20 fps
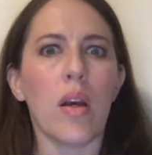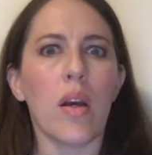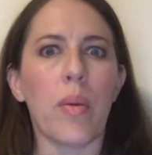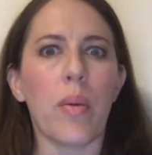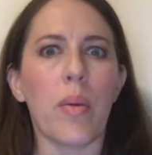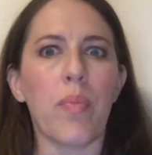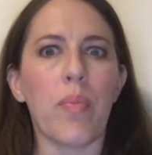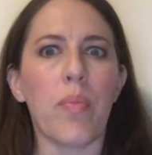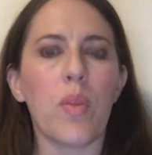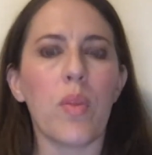
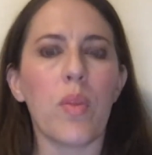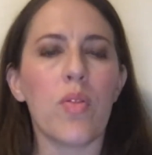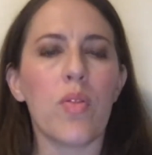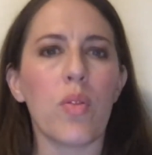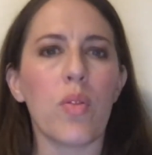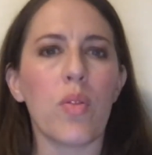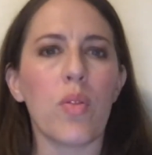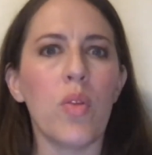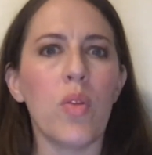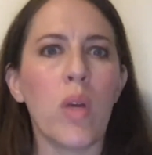So you
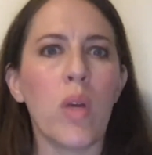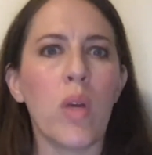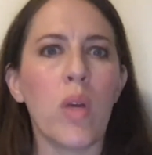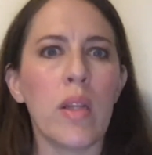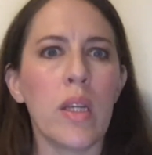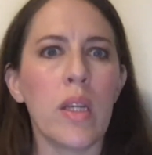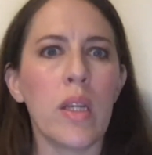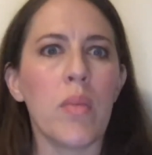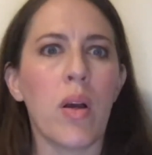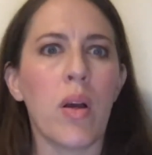want to think
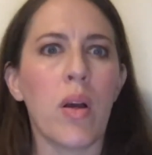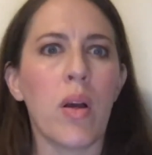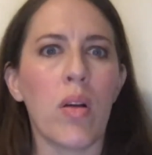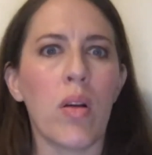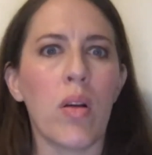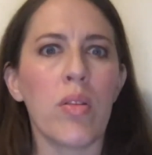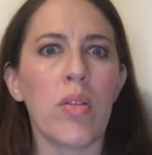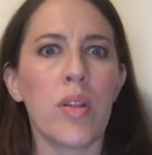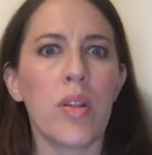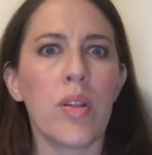about all your
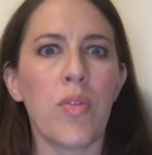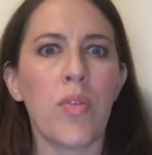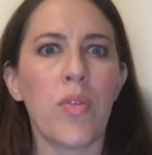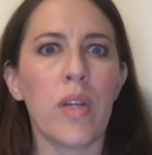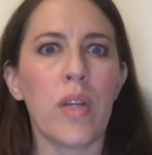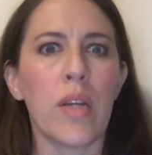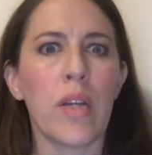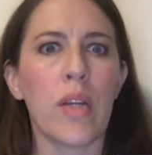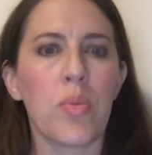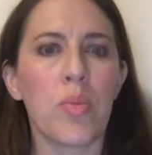different
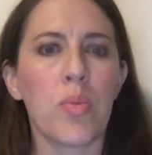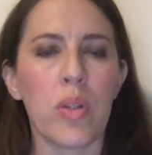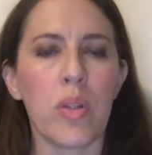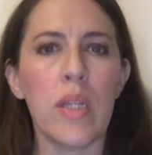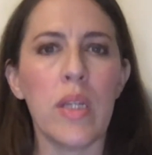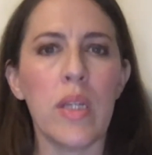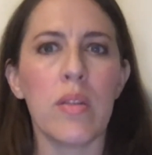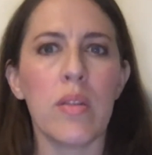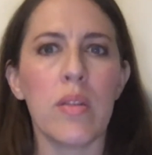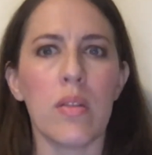
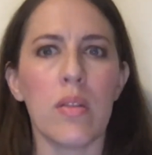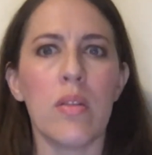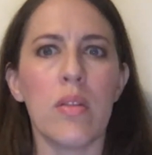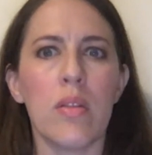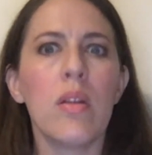expertises,